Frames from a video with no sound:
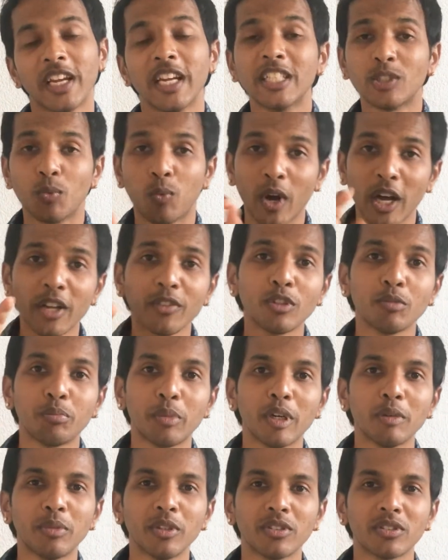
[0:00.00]
It's one of the
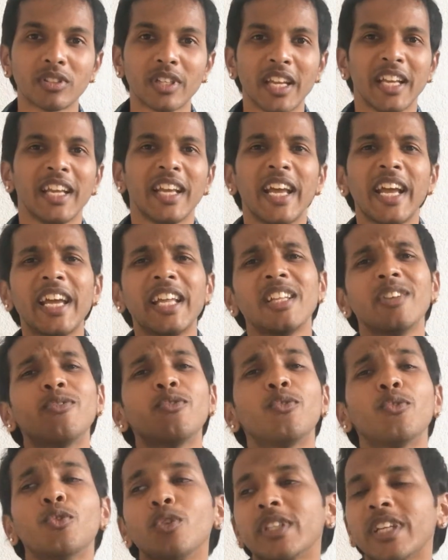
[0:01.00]
purpose. Any
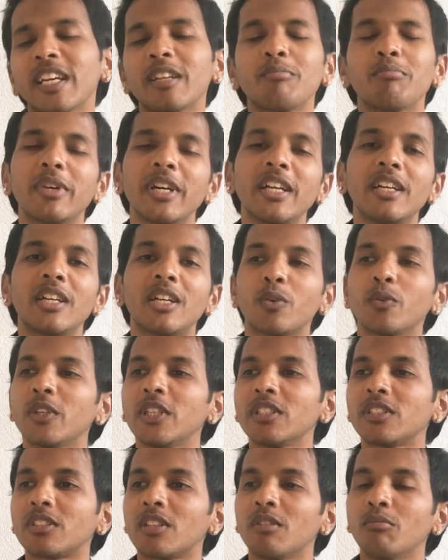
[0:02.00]
fool can bend,
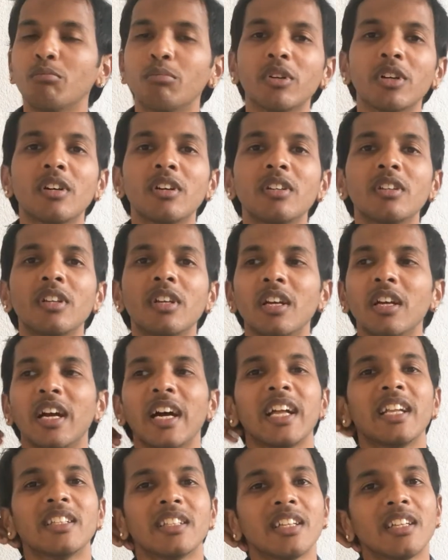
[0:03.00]
twist, burn,
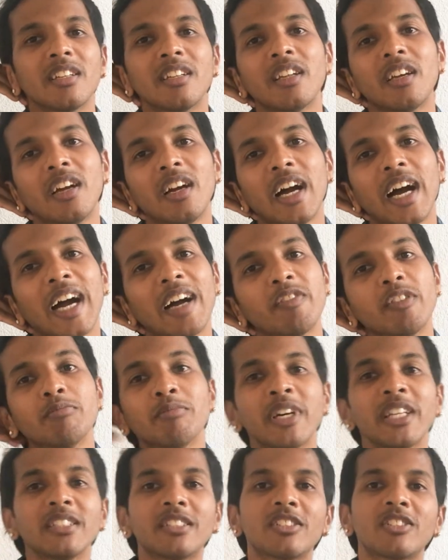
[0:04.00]
and then have
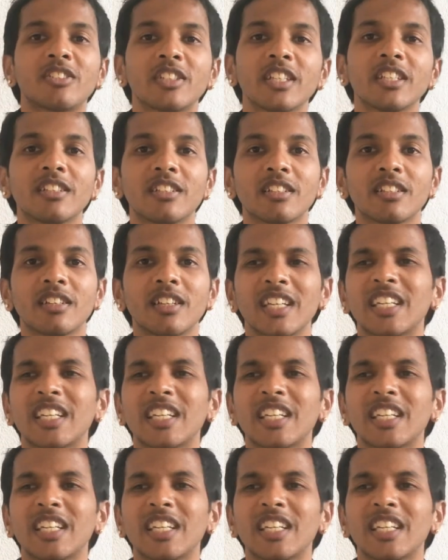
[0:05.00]
immense strength.